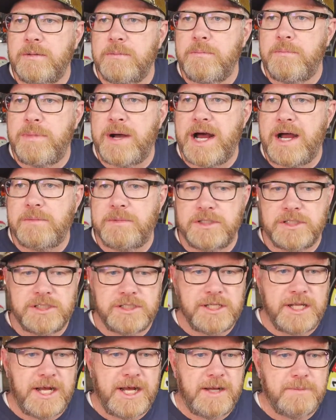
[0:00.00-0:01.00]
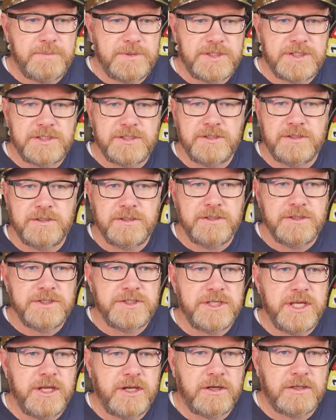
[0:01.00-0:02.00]
bobber stops,
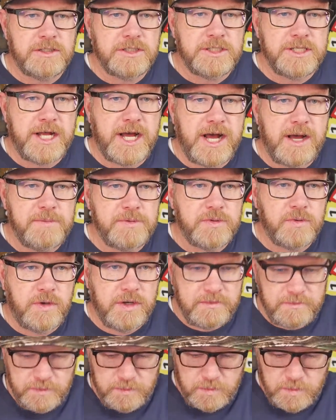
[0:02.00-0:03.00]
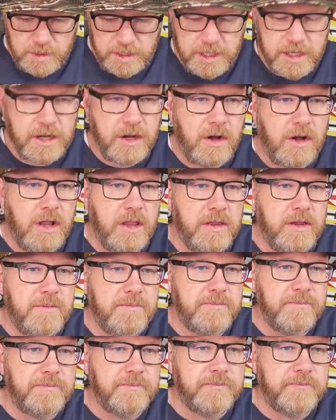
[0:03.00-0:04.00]
sinker stops, whatever you want to call them.